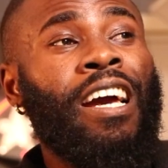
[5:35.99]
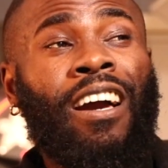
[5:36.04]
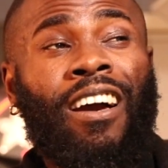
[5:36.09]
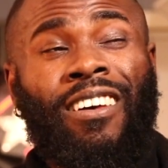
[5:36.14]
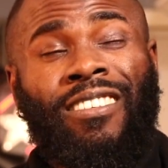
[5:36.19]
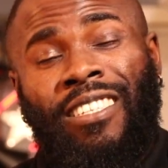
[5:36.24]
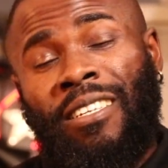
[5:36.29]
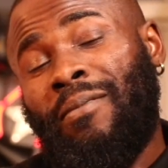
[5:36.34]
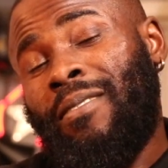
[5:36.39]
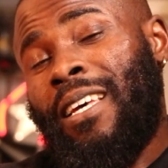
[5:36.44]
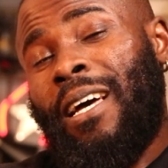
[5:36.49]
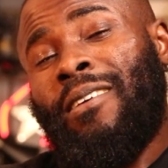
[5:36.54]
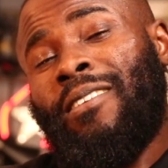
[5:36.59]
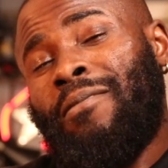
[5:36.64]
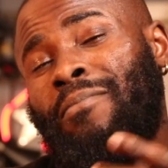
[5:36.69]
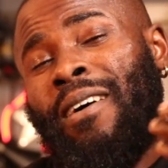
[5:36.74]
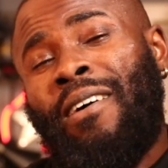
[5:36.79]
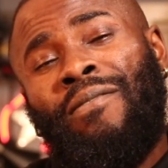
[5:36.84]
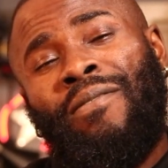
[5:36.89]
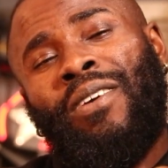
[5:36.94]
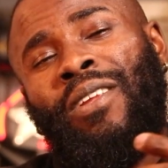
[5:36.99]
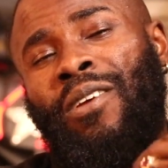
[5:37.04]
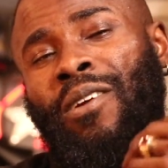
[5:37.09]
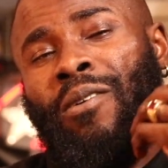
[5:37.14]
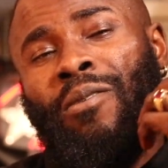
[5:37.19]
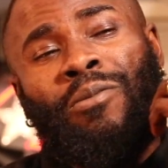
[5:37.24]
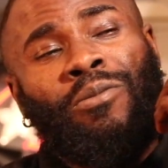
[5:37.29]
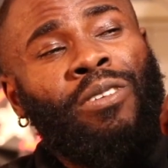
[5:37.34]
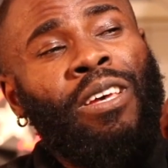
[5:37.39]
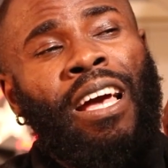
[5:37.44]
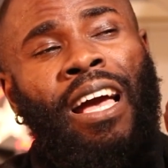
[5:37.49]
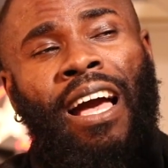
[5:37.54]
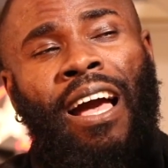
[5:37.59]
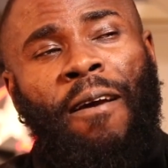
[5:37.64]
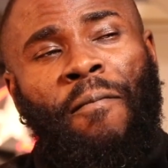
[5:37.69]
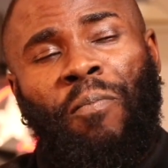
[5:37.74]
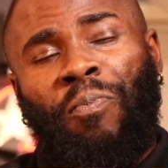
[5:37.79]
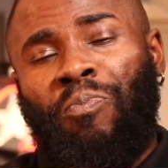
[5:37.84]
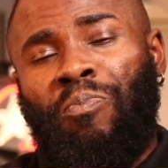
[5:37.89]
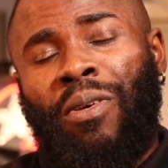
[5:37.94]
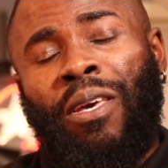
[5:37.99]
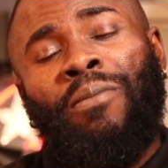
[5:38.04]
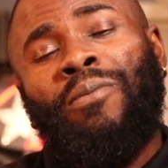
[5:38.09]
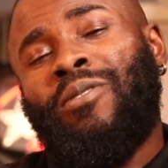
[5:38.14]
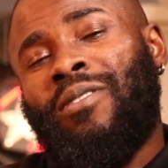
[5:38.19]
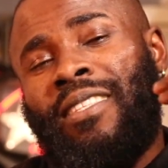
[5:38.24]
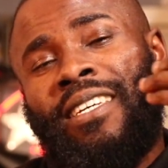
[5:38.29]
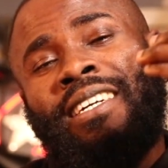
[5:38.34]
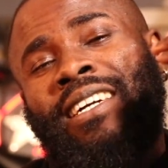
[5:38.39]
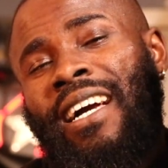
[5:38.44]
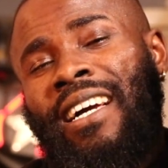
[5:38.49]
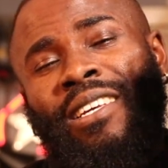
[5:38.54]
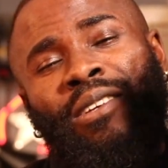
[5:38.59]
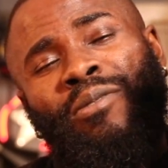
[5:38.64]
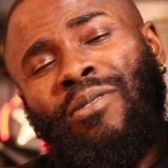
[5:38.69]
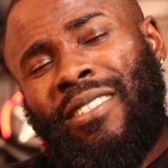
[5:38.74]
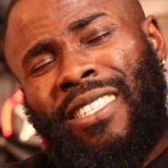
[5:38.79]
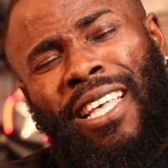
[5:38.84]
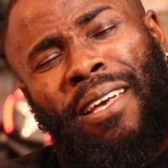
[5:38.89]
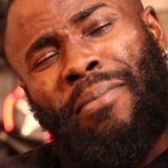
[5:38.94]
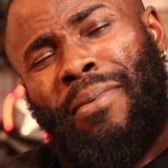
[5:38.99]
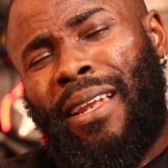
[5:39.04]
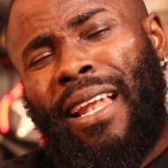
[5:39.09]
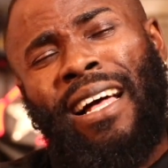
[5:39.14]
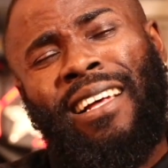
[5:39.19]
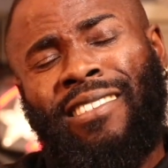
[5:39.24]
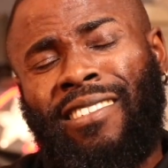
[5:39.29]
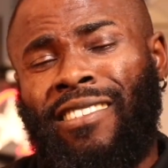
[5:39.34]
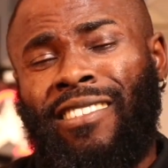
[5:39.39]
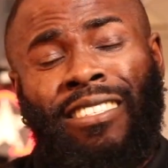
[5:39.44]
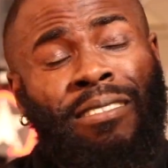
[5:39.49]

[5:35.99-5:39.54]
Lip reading: Sometimes in my videos, people think I use stabilizers.